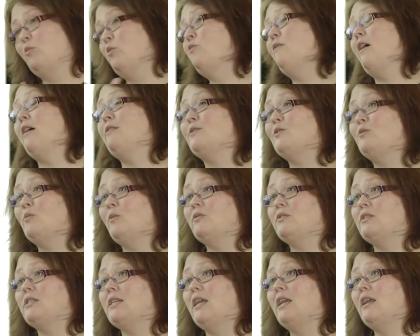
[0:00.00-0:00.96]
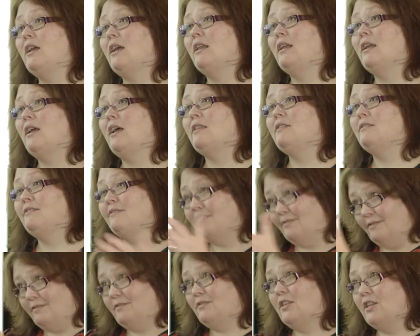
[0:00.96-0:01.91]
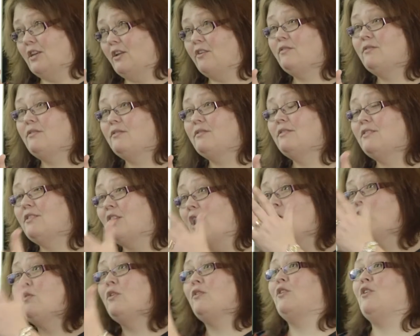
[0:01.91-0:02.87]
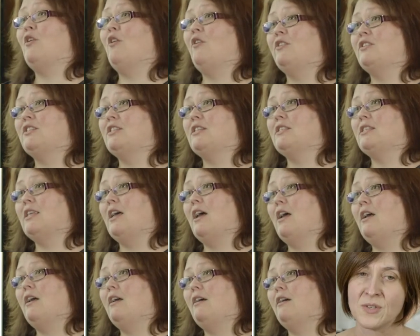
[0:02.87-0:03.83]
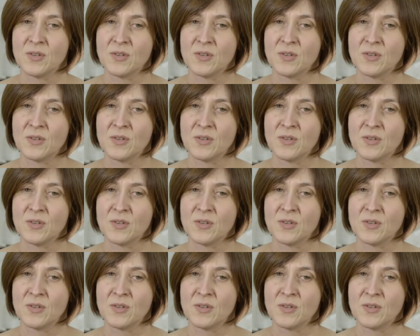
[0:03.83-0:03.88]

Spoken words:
all around Swansea and know that the college is there.